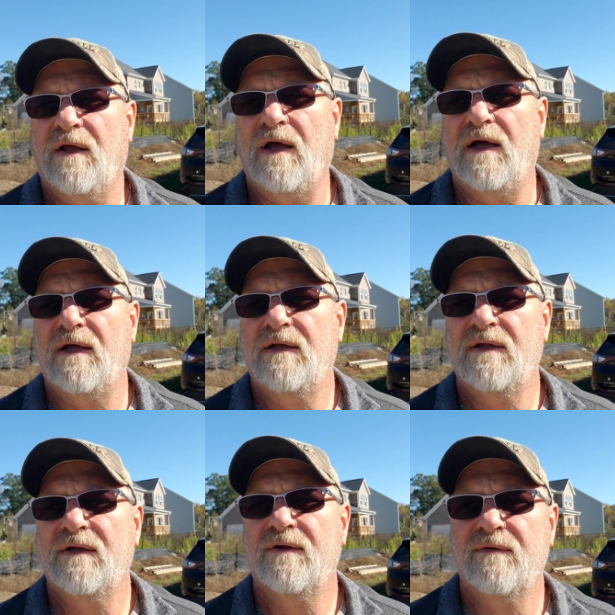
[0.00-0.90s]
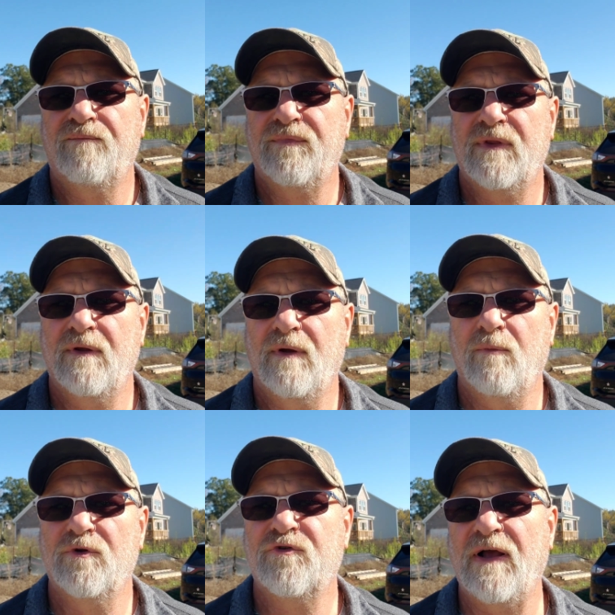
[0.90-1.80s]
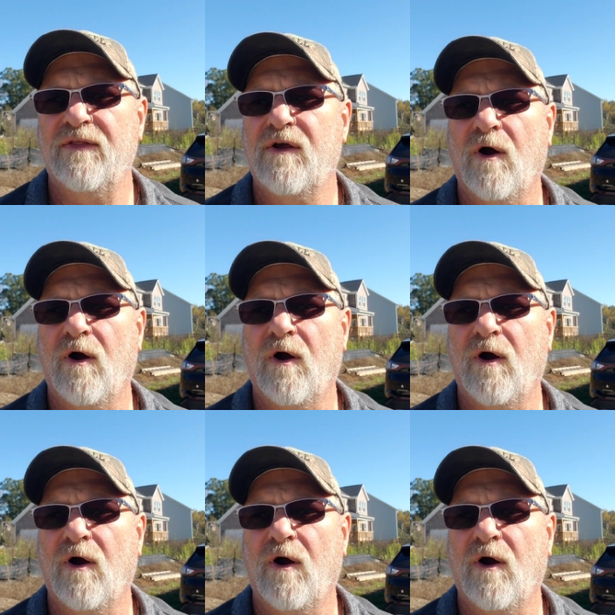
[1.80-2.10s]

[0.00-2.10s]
uh, I'm gonna try the